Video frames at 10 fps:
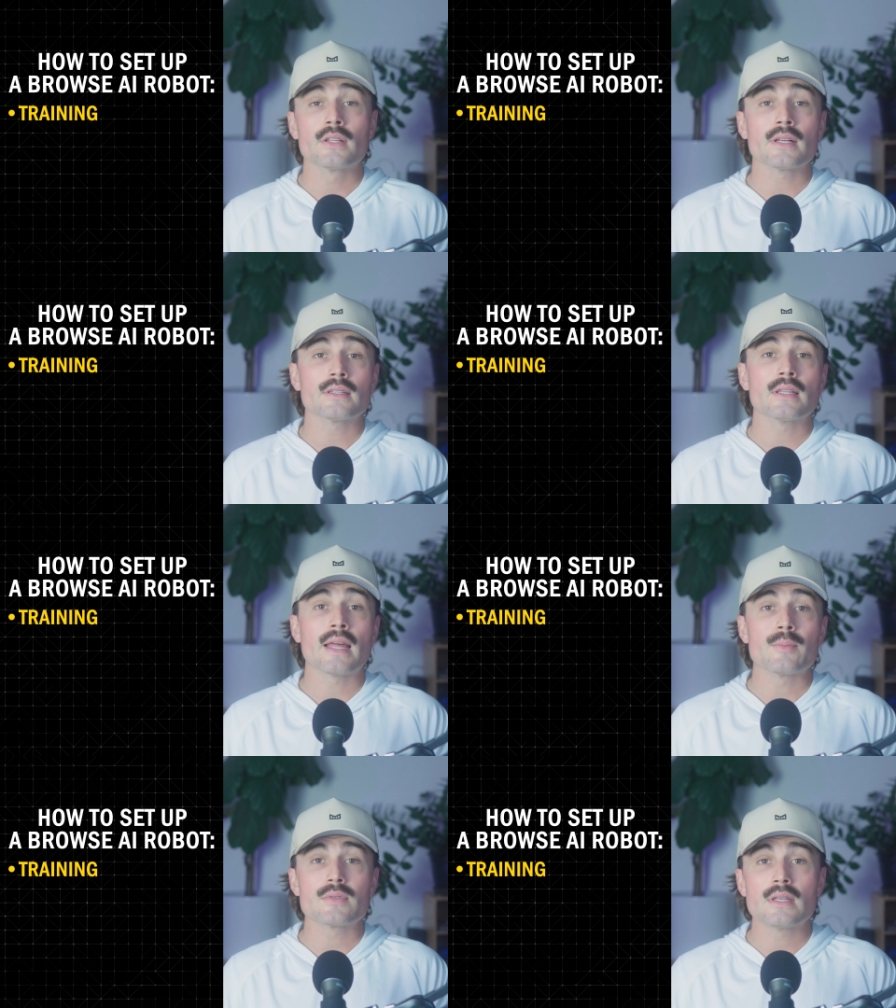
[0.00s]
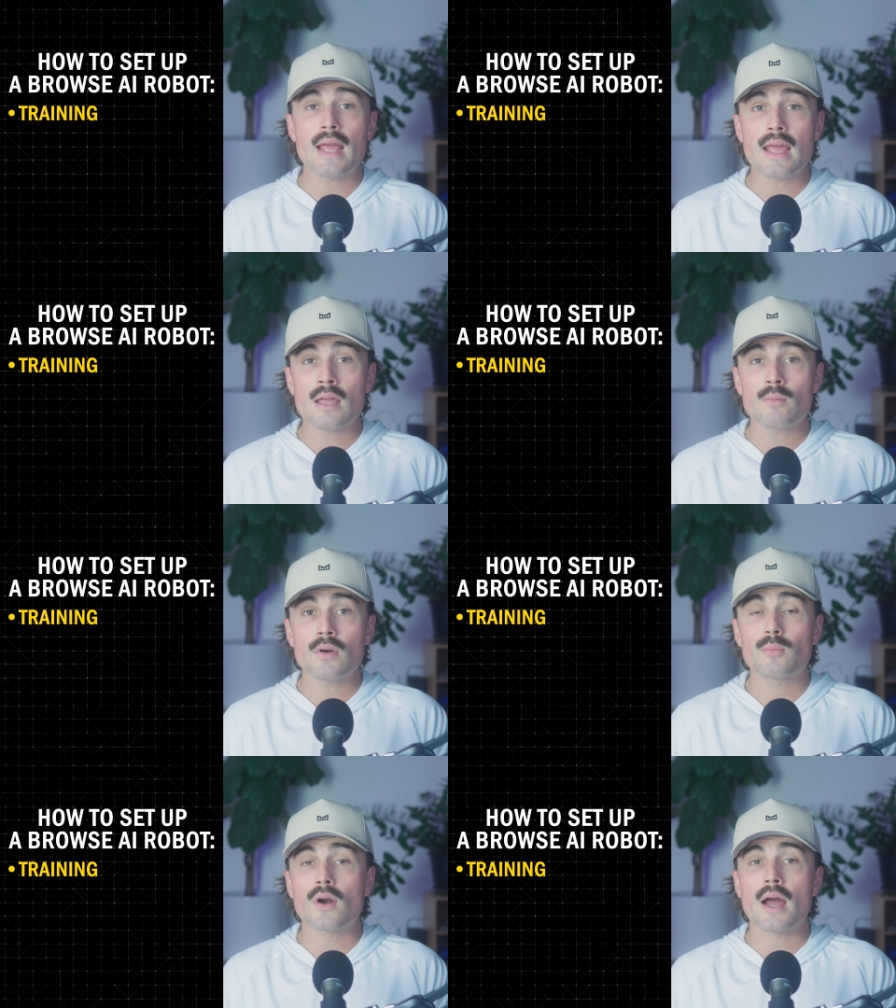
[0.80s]
You click the lamp's name,
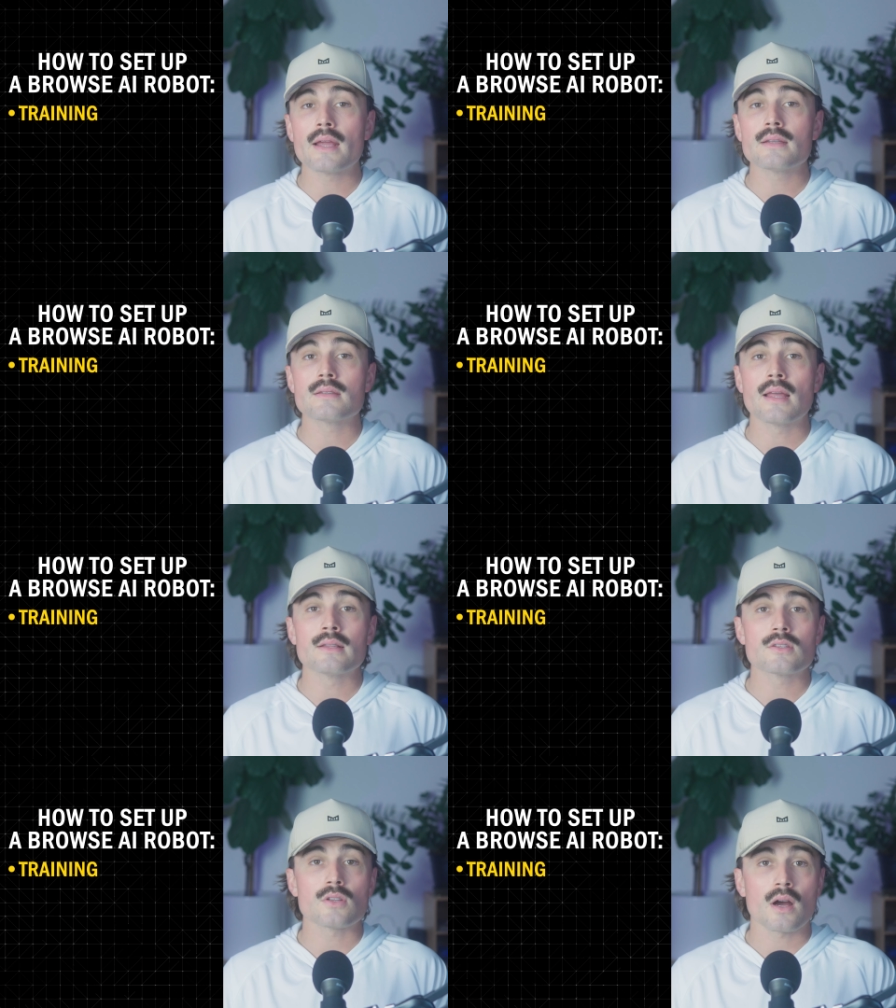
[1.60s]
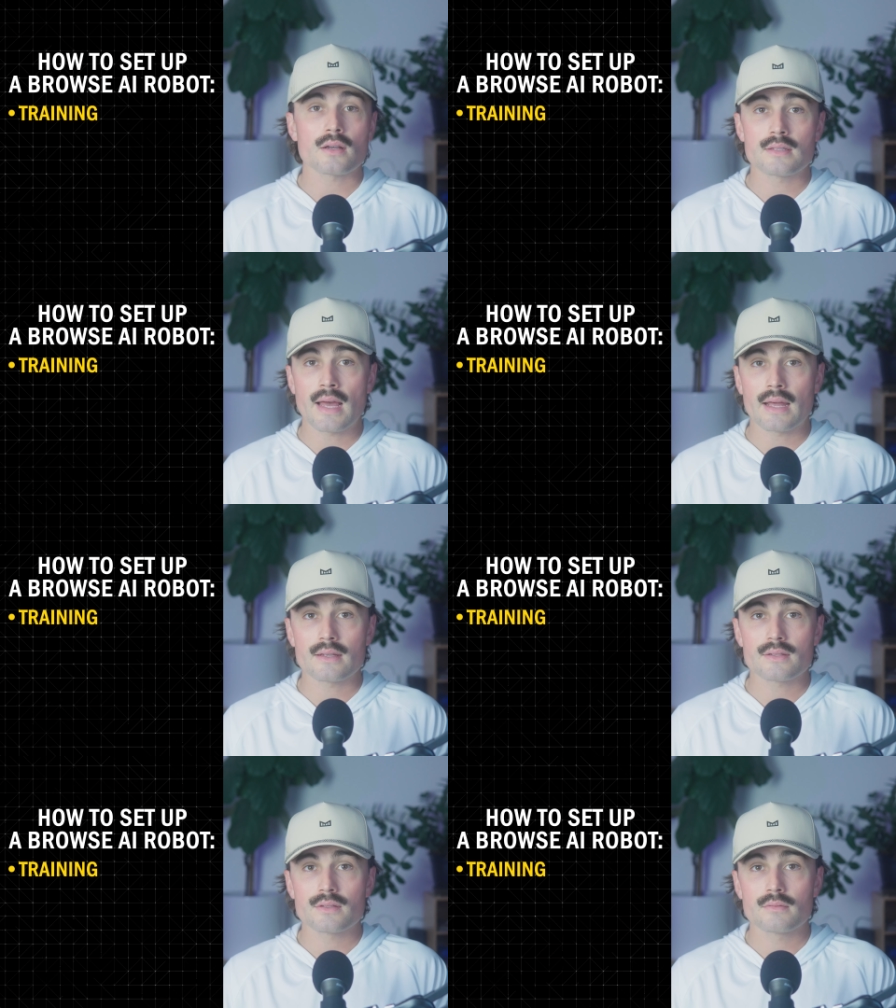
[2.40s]
price, and stock
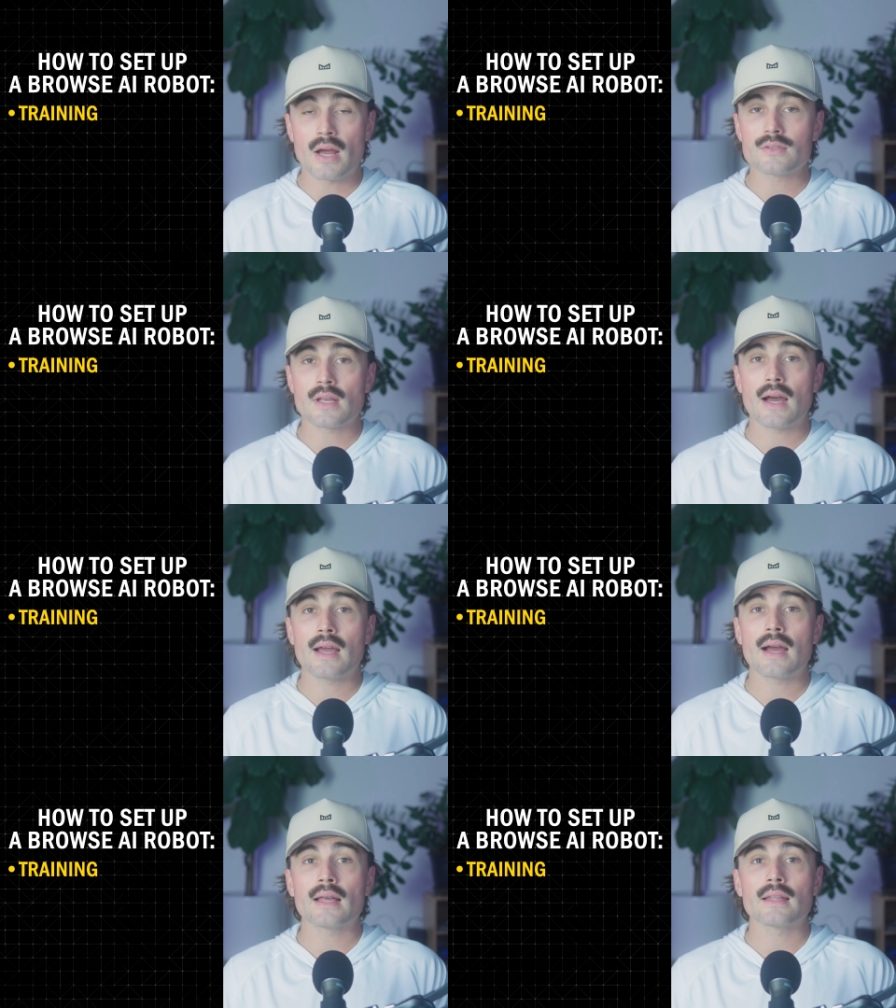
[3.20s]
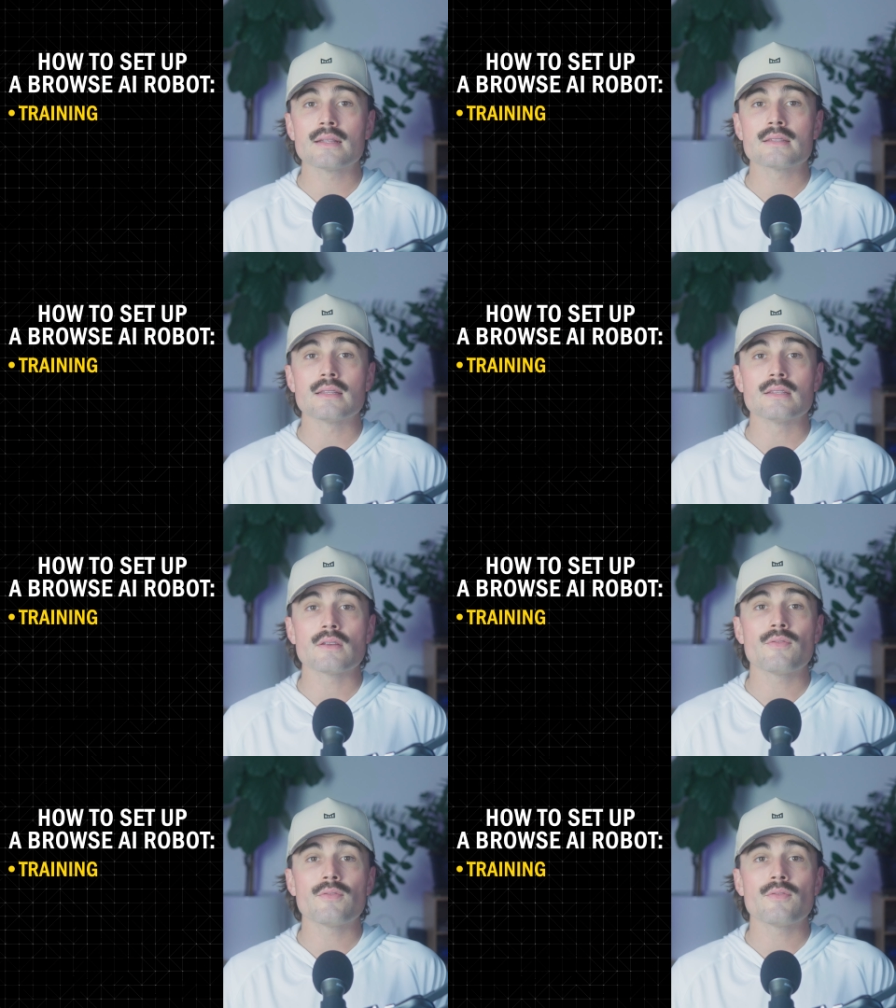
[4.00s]
status. Browse.ai highlights these